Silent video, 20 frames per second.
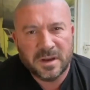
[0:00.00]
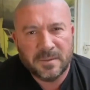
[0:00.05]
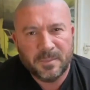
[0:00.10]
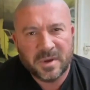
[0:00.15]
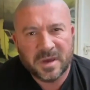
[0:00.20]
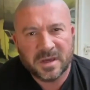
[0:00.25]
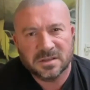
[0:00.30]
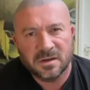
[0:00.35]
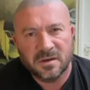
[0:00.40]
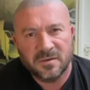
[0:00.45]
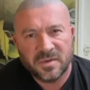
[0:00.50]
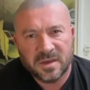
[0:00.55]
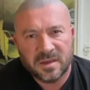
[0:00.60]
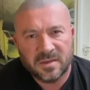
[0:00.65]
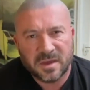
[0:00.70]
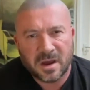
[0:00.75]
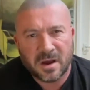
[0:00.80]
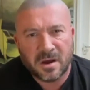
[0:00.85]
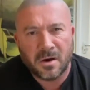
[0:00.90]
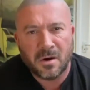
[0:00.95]
because I think
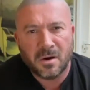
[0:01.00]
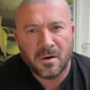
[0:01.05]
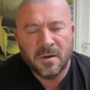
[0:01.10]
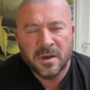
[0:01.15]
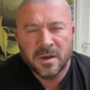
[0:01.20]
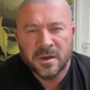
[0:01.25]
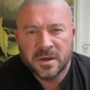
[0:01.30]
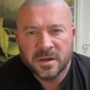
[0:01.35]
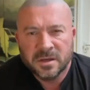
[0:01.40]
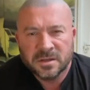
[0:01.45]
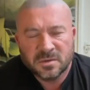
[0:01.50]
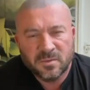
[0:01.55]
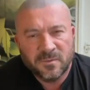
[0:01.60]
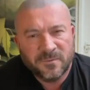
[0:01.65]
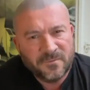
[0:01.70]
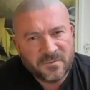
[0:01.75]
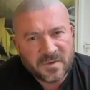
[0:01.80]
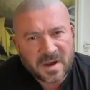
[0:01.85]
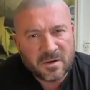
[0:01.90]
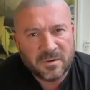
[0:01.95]
there are some
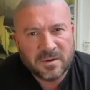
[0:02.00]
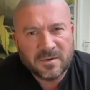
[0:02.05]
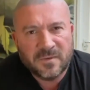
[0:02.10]
very,